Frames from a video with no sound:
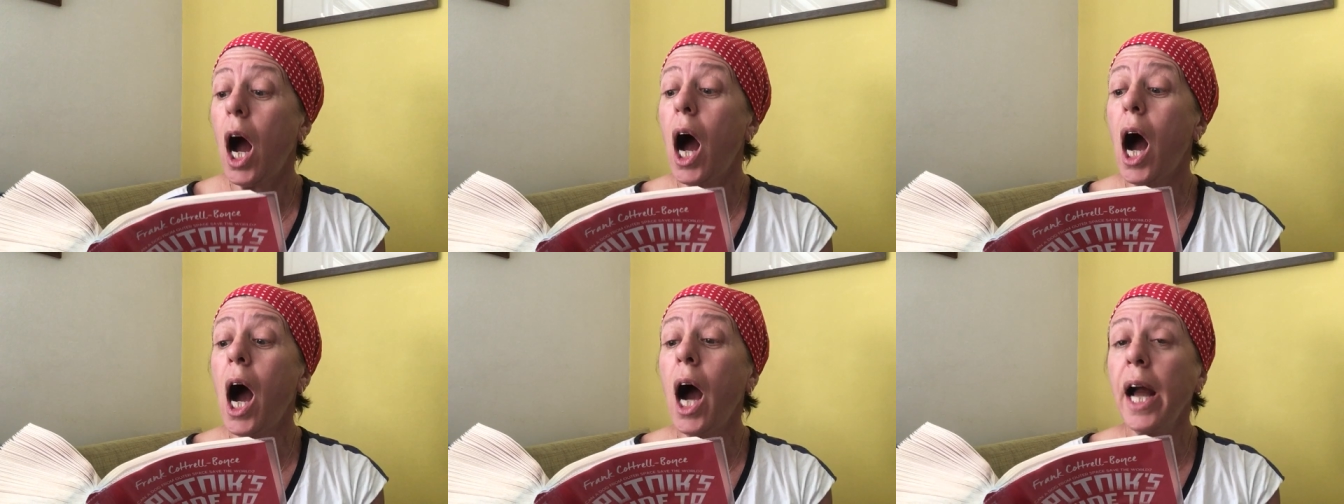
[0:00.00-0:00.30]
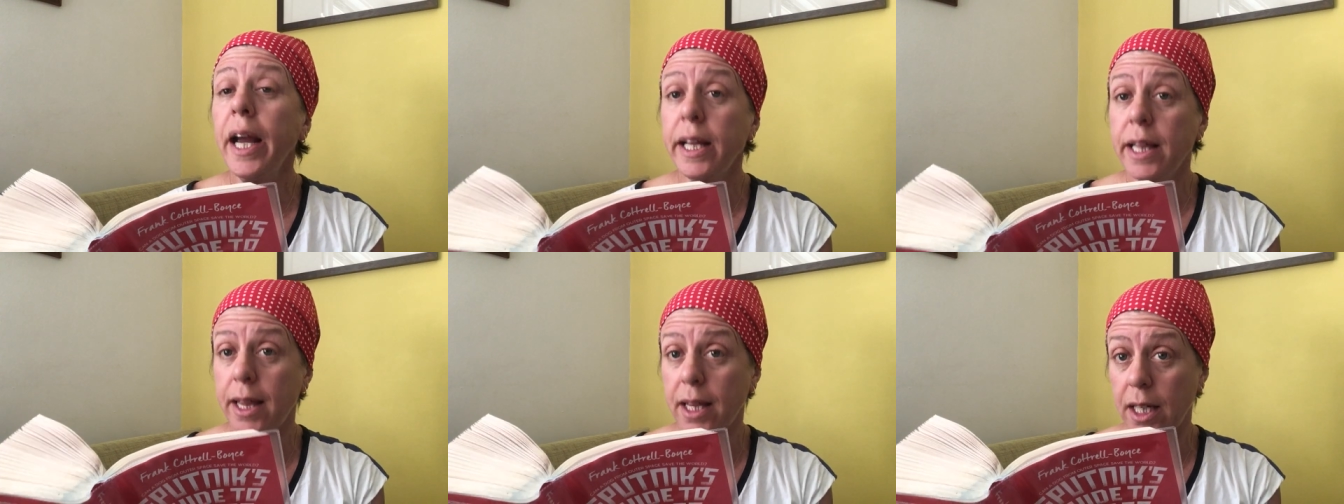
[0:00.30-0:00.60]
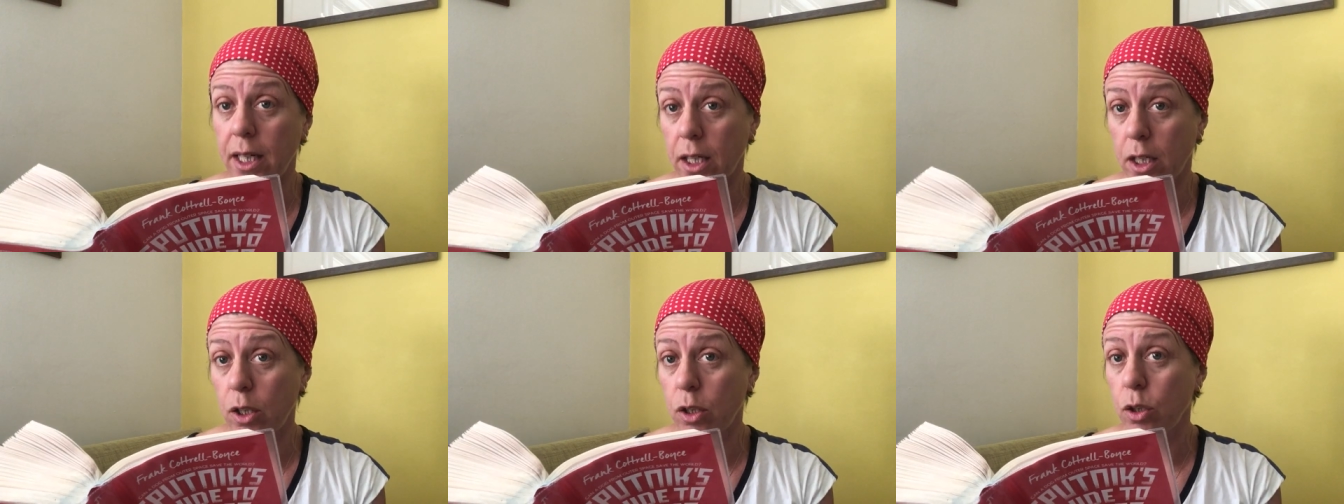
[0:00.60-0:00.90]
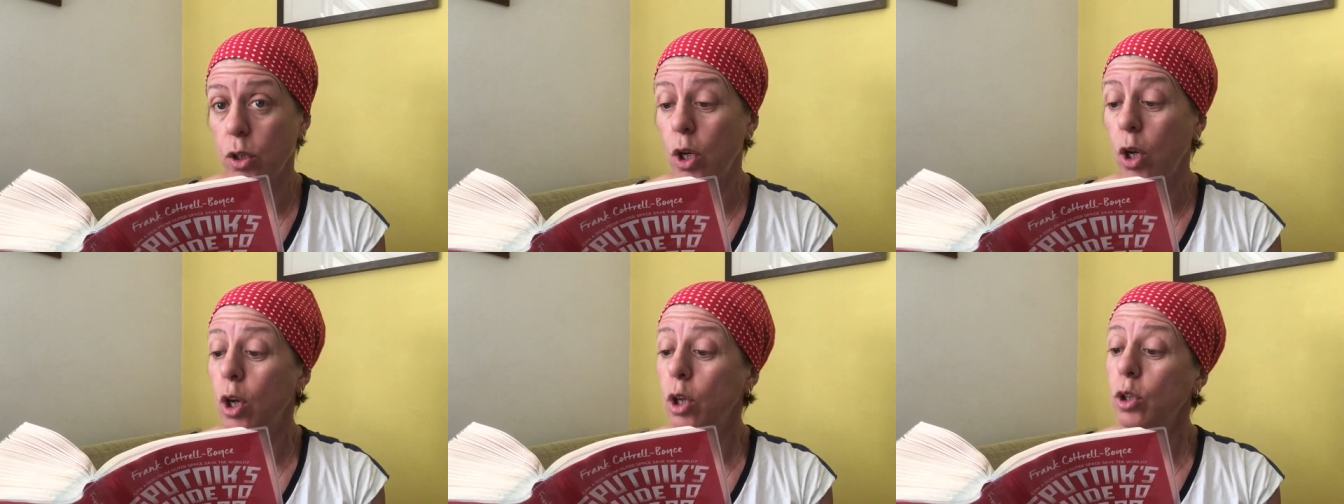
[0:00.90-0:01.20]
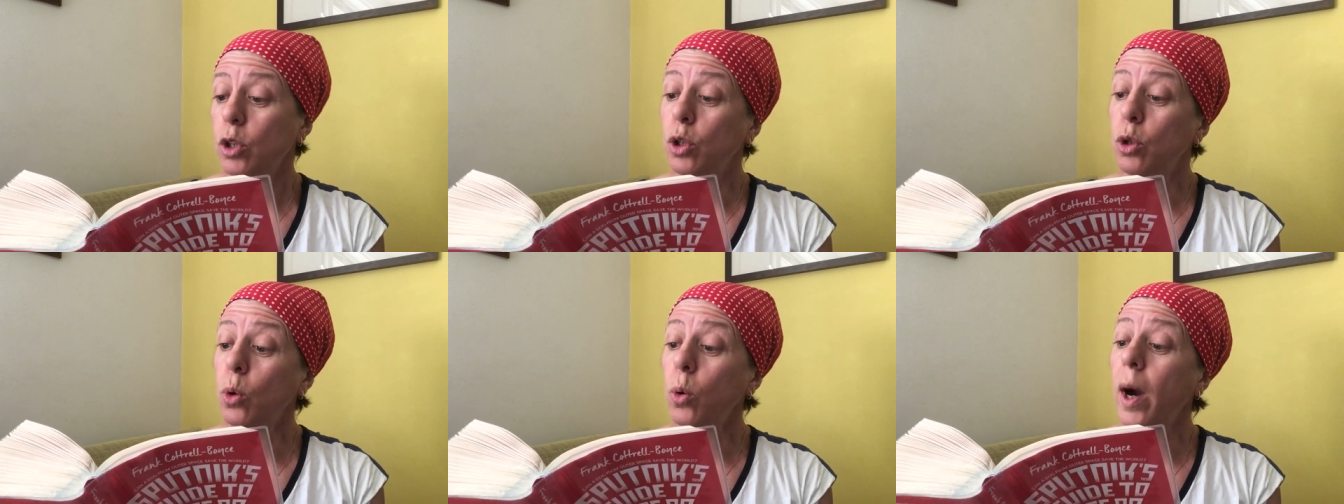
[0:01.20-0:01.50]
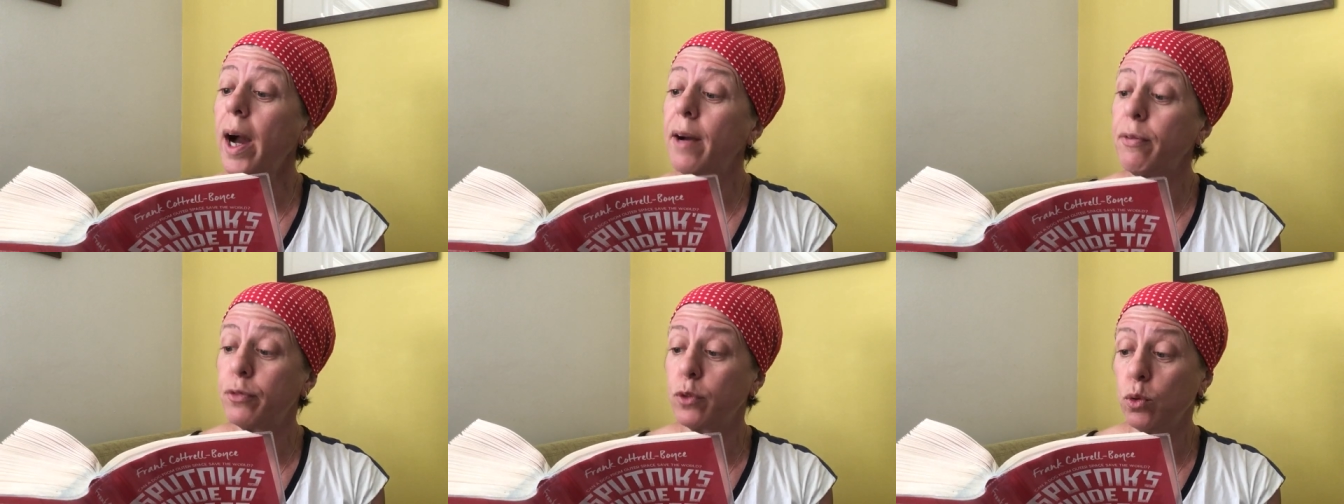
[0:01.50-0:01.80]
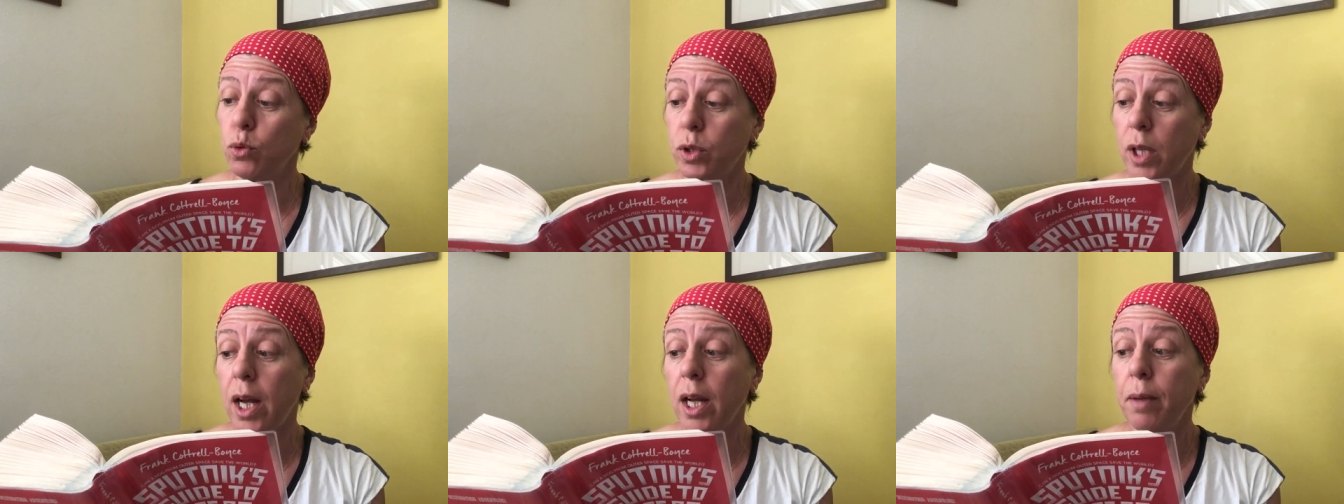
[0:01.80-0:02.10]
I think you have
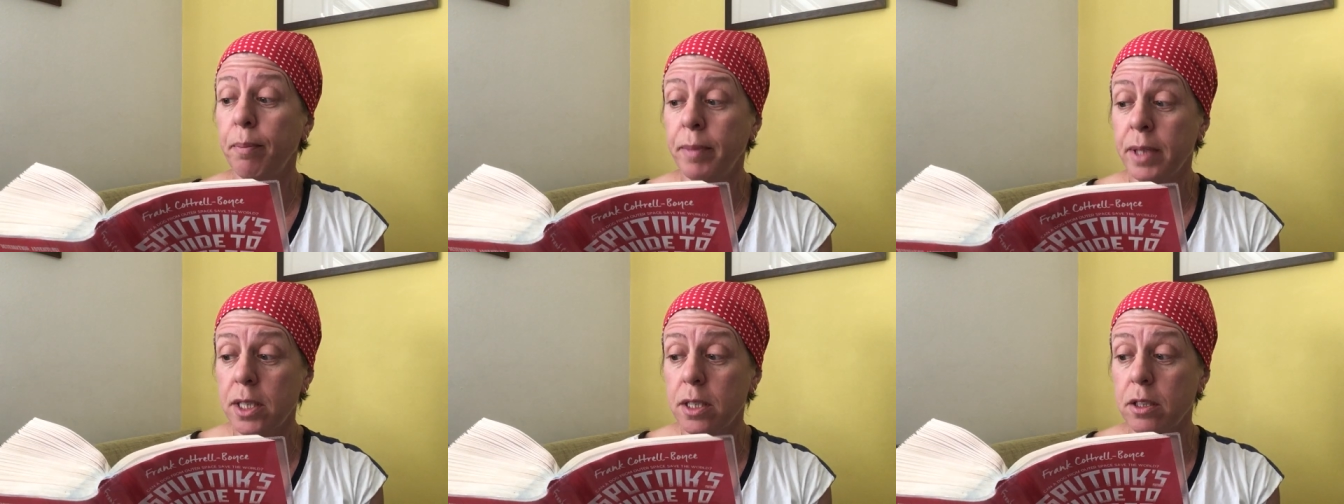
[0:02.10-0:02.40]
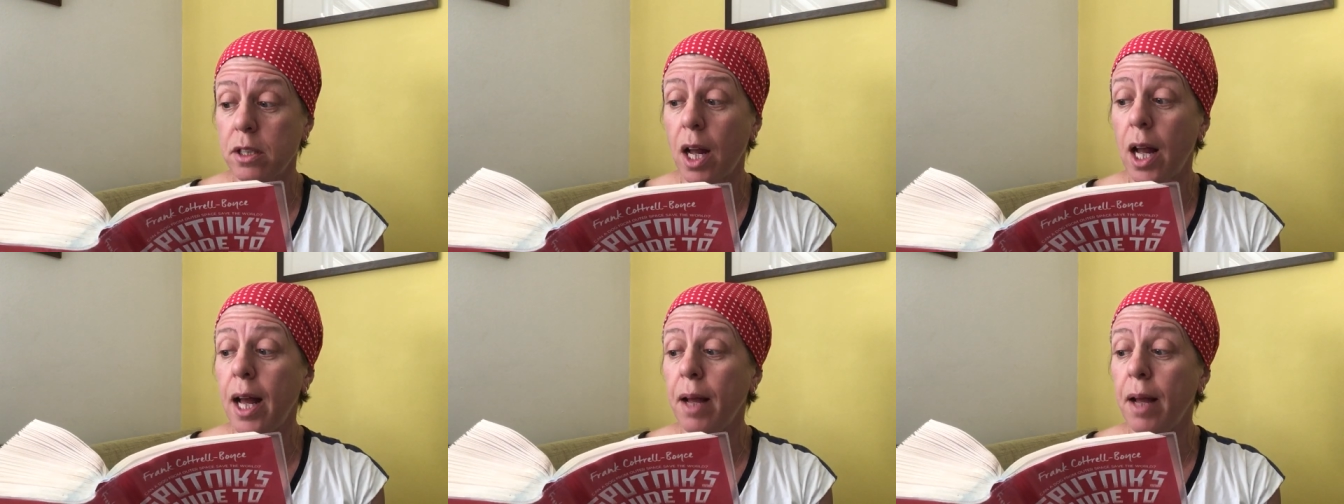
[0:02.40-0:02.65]
to tell Mr.